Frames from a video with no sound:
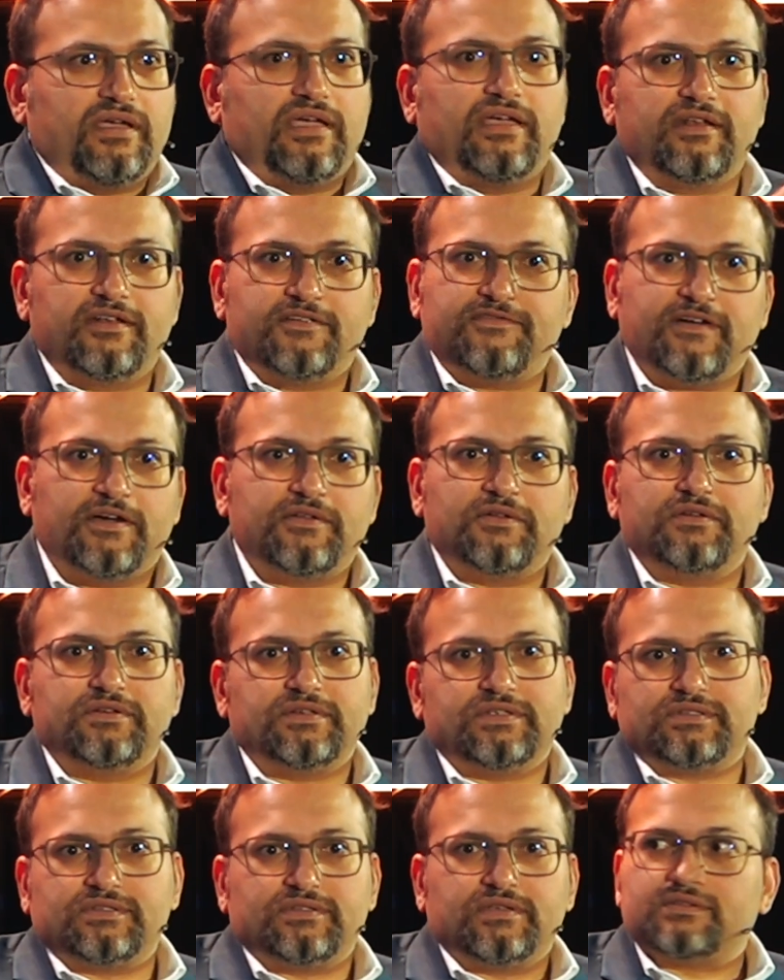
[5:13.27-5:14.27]
and a founder
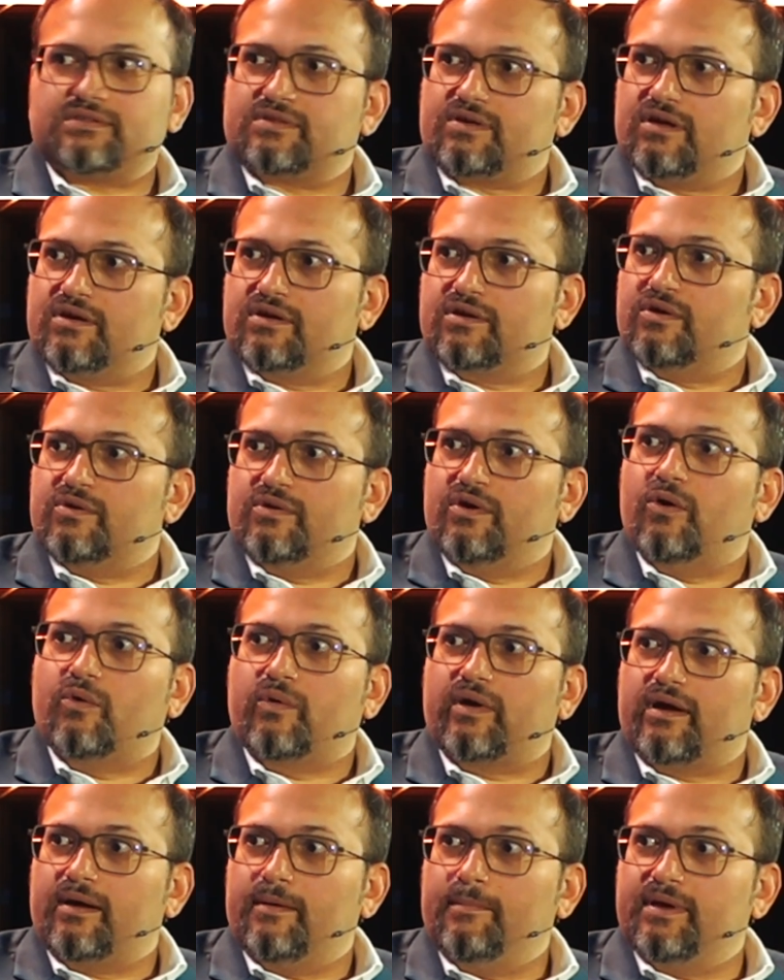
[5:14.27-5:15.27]
just going to go nowhere.